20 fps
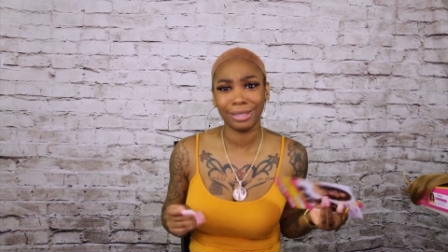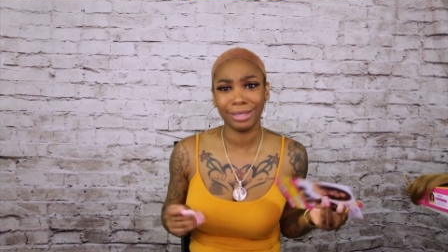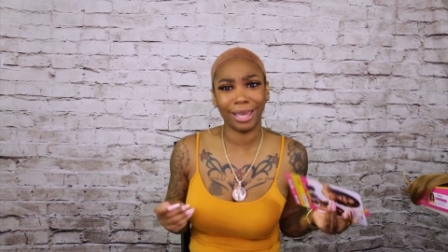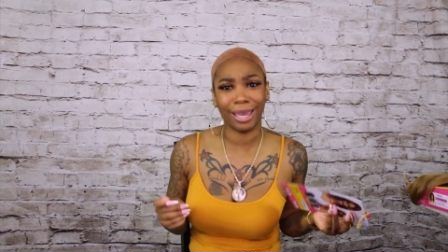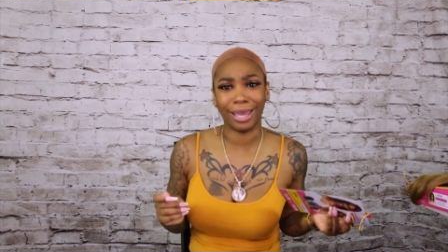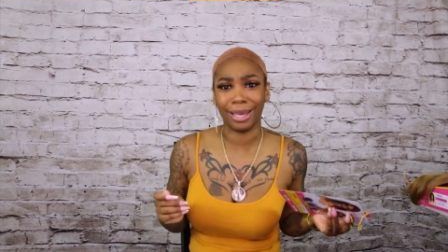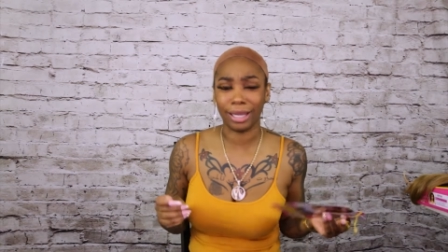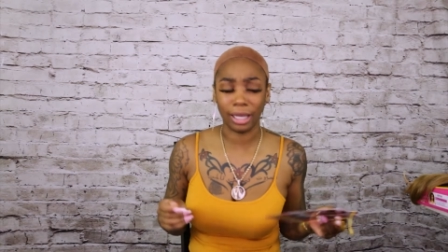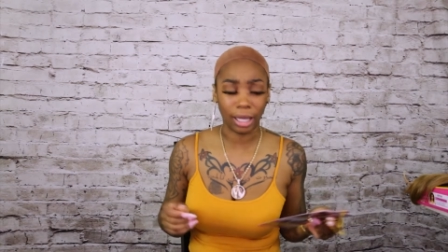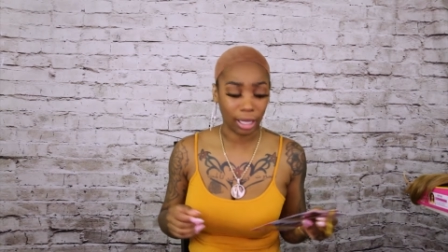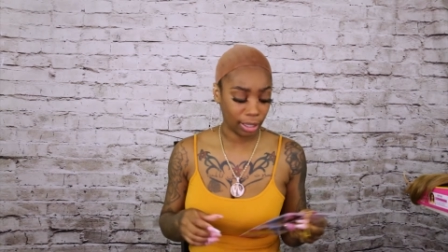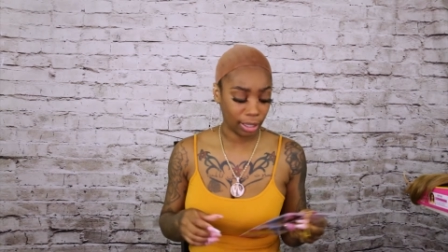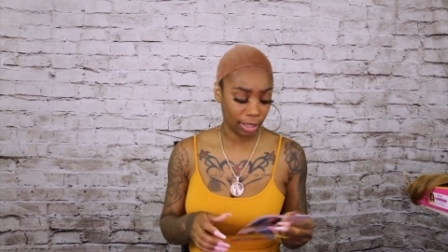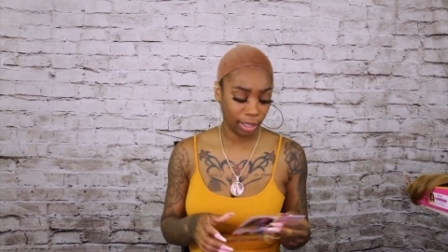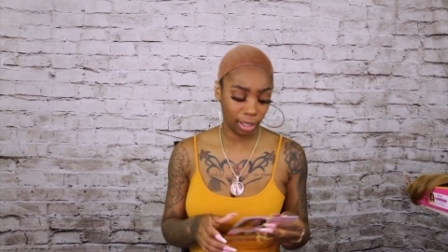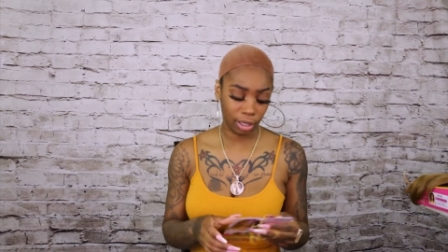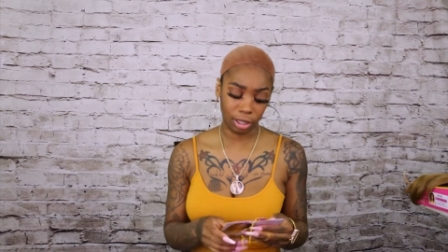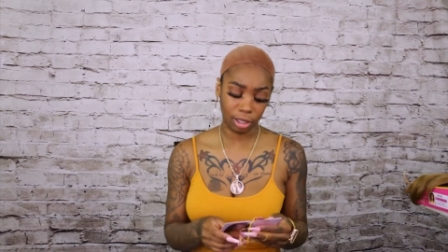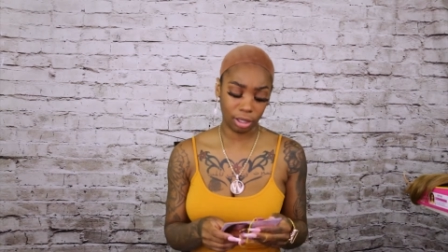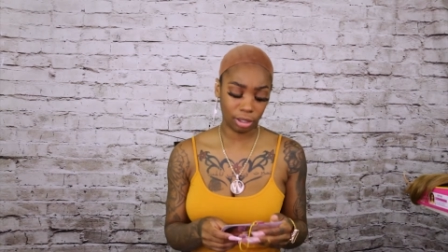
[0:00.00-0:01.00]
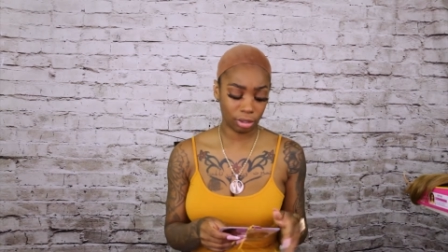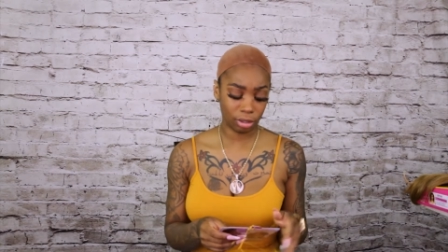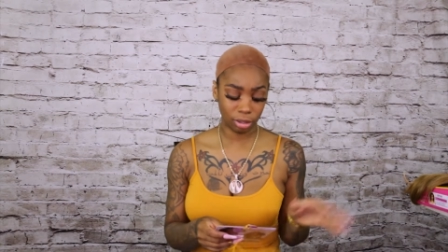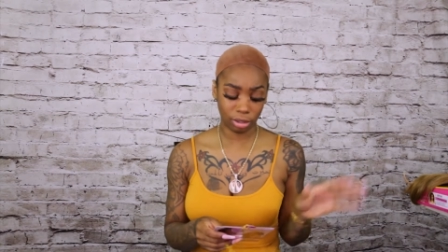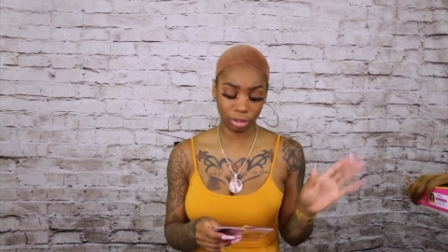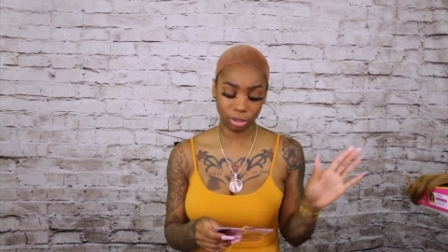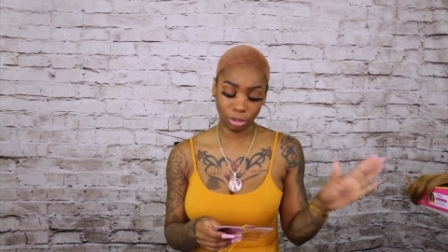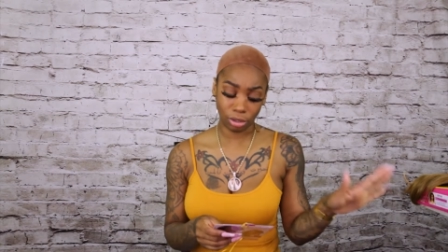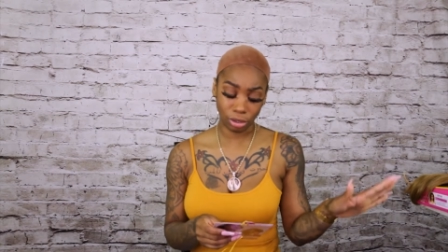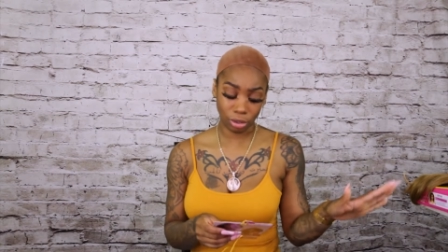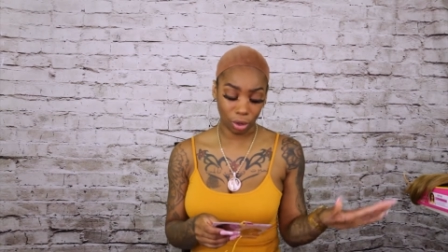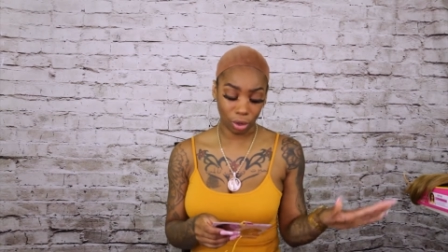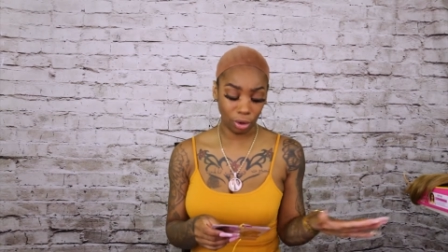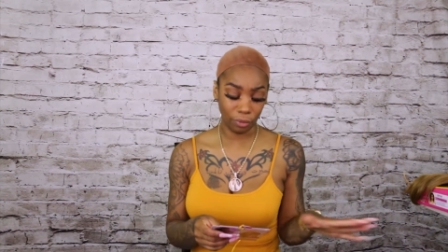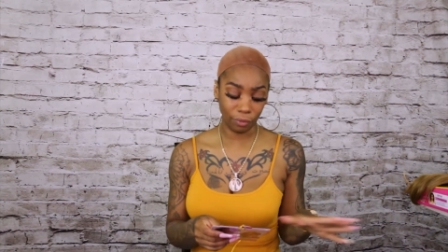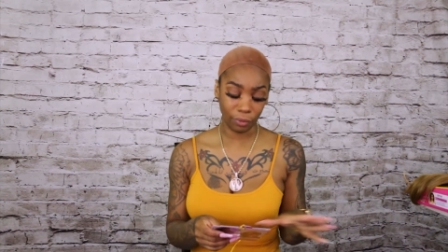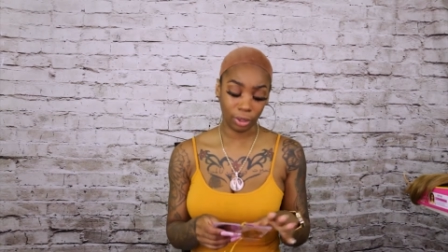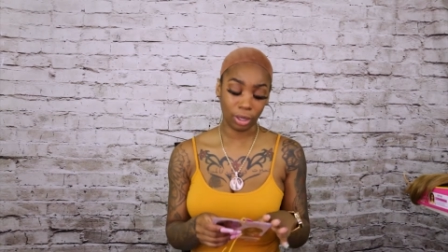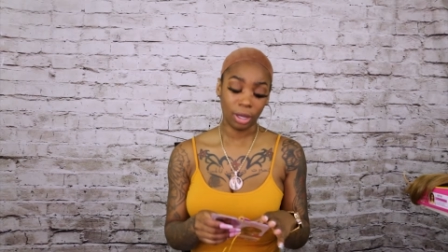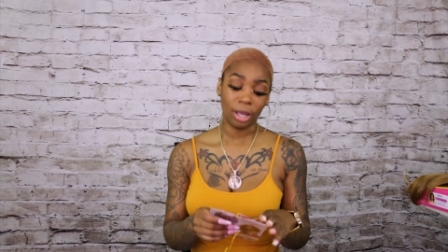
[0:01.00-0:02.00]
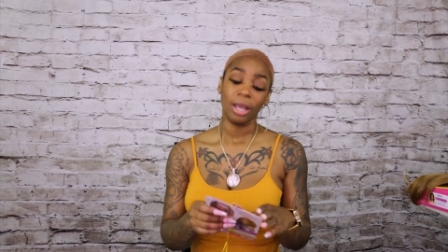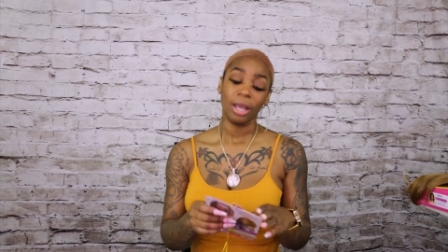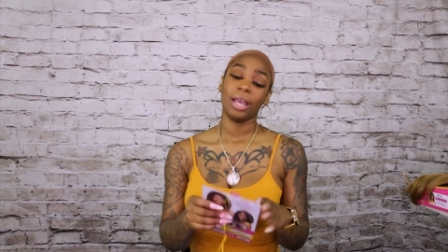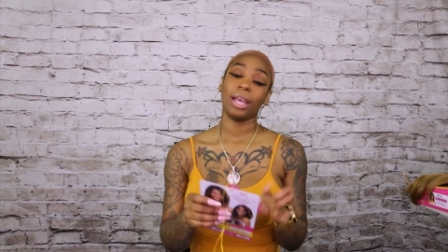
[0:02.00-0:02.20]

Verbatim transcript: kink line hair sulfur.